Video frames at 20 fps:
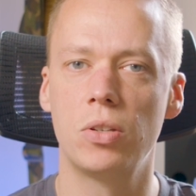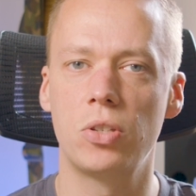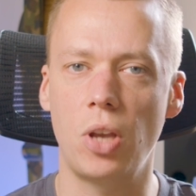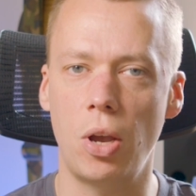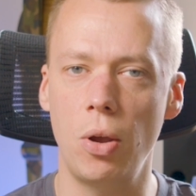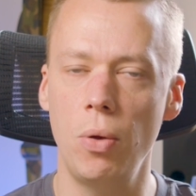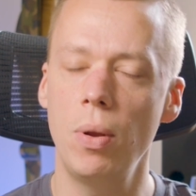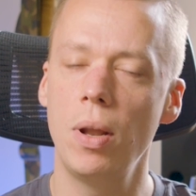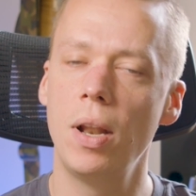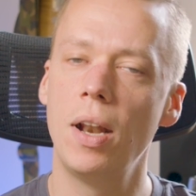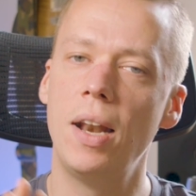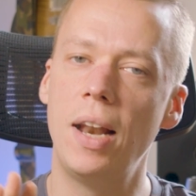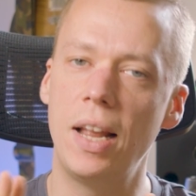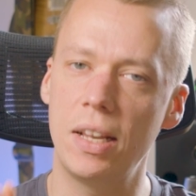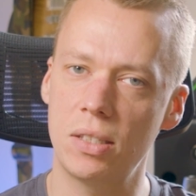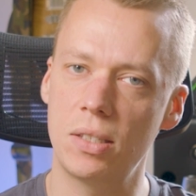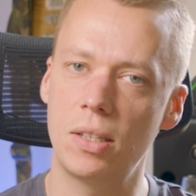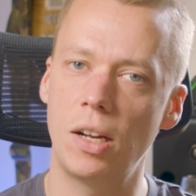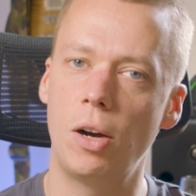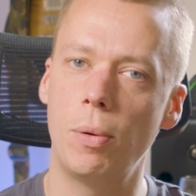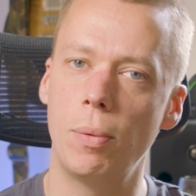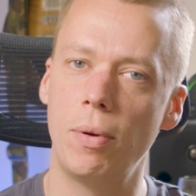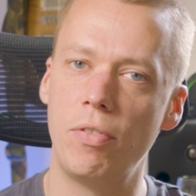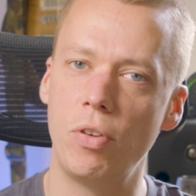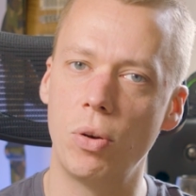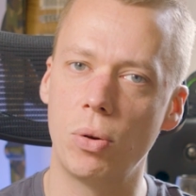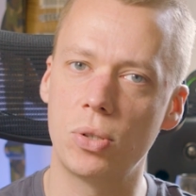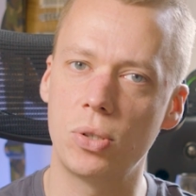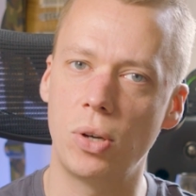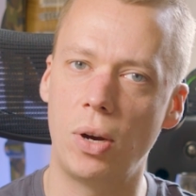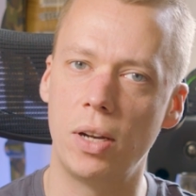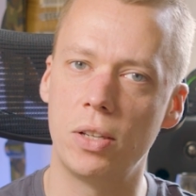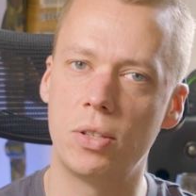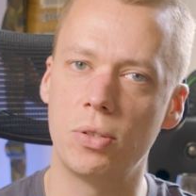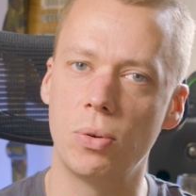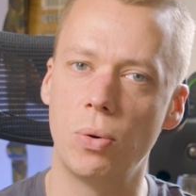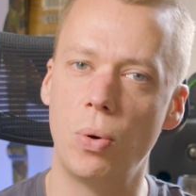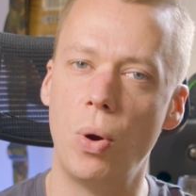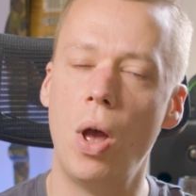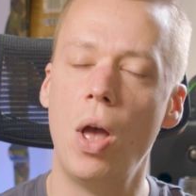So let's start with your
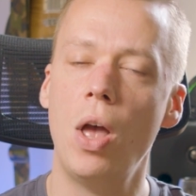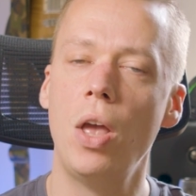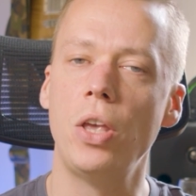title.